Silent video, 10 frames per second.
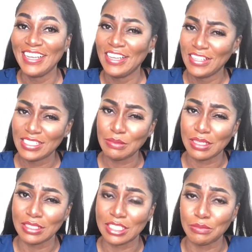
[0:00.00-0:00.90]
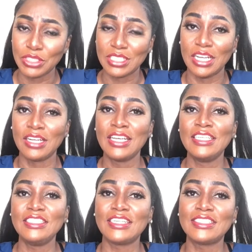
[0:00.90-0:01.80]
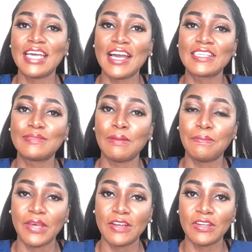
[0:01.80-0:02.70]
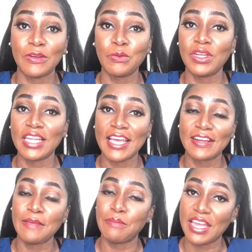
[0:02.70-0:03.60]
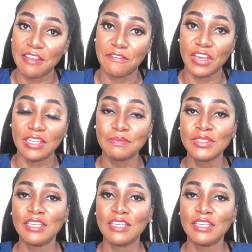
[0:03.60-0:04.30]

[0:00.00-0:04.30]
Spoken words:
speaking gibberish there, your tax preparer will likely benefit